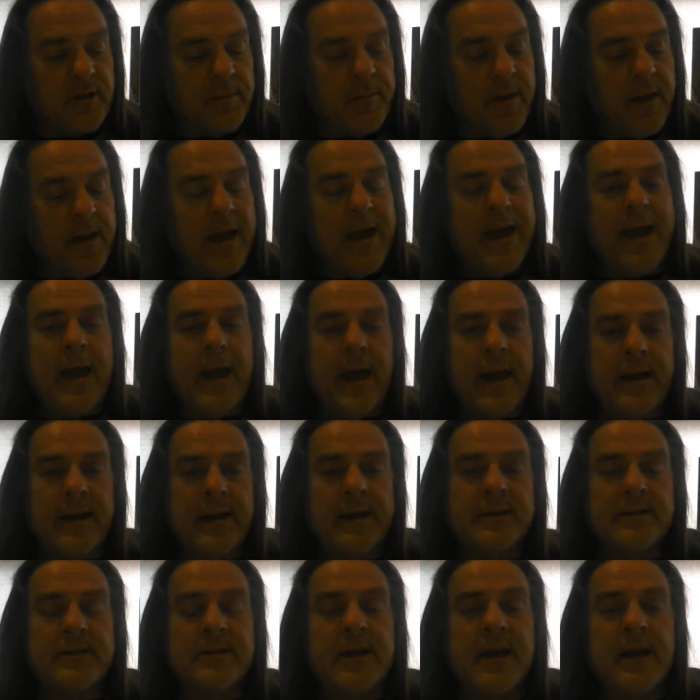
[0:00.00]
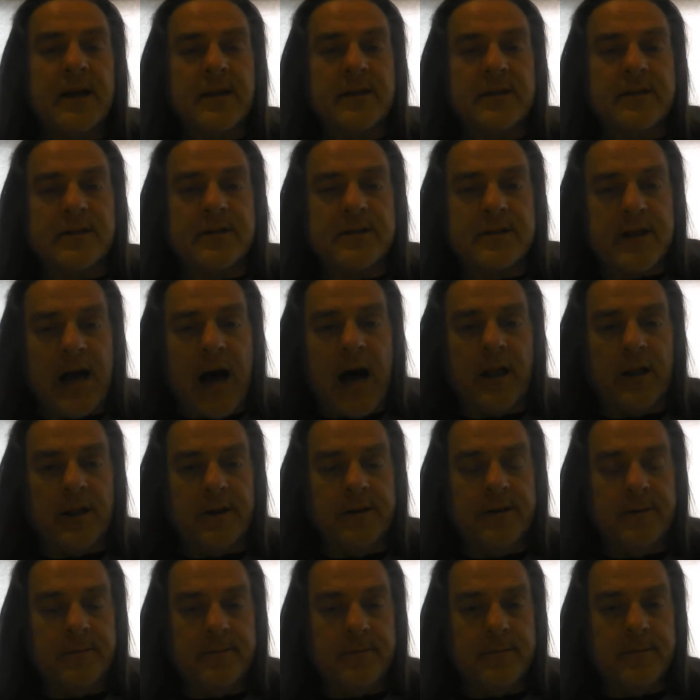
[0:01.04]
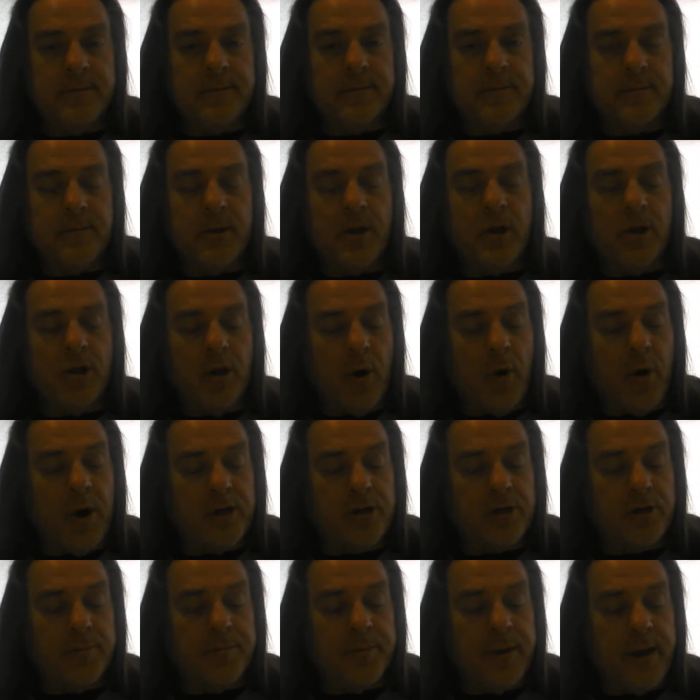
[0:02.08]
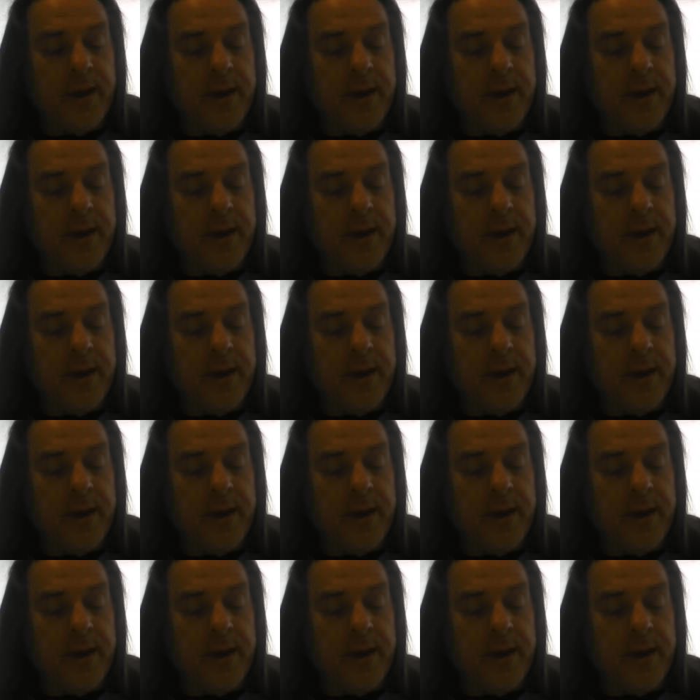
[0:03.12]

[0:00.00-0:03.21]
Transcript: NaCl is a solid, low entropy.